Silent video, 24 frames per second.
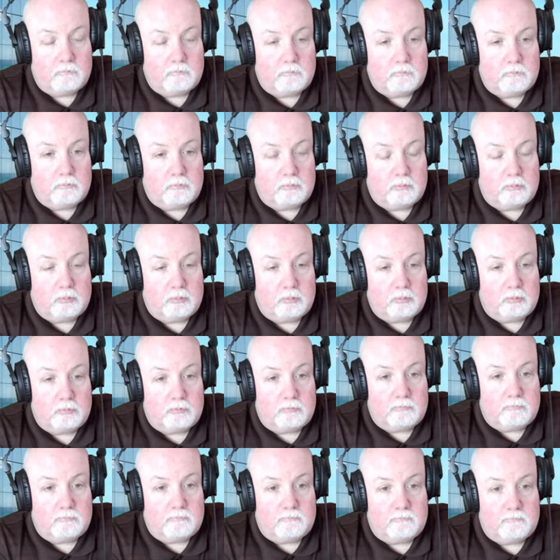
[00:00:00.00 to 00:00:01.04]

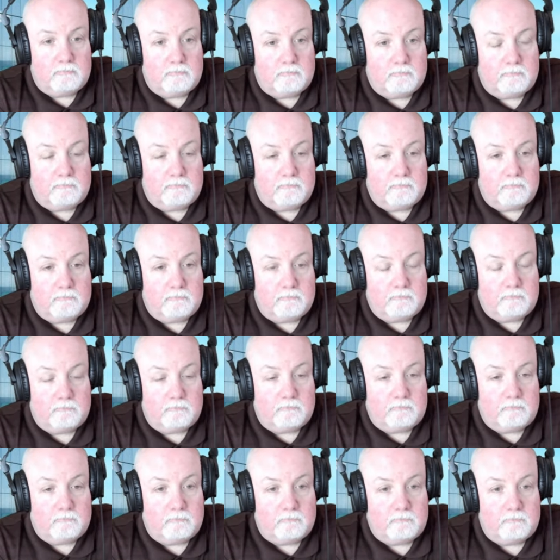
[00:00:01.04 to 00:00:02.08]

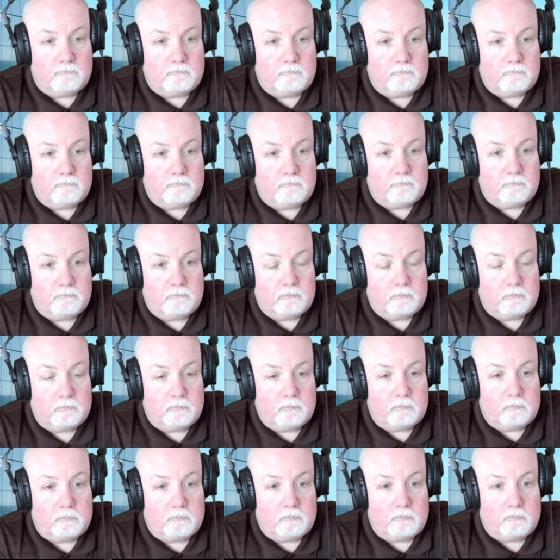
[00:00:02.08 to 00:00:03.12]

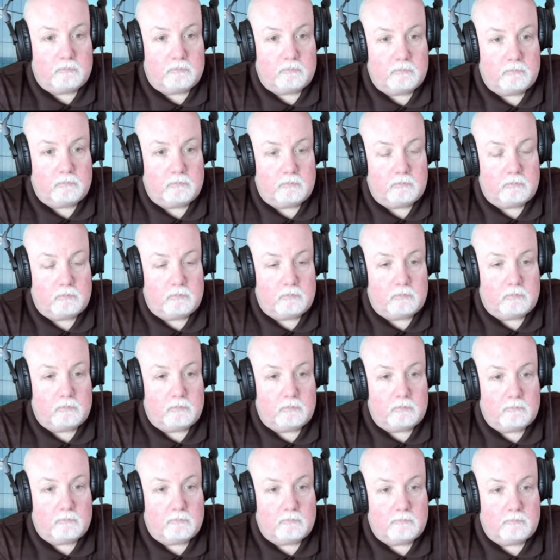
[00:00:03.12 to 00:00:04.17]

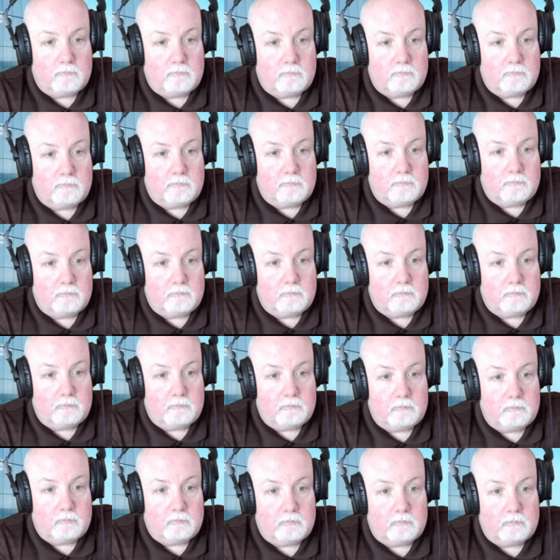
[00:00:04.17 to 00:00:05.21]

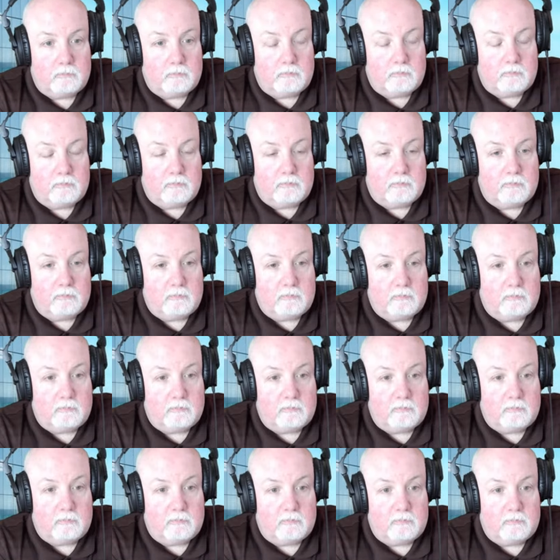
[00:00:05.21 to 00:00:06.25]

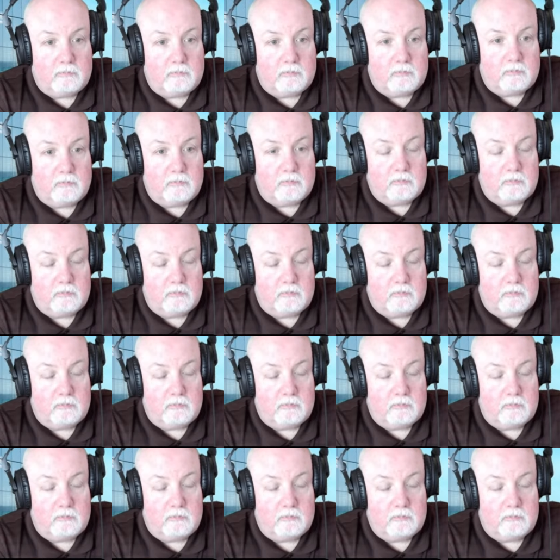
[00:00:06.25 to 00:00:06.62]
The person shown says nothing.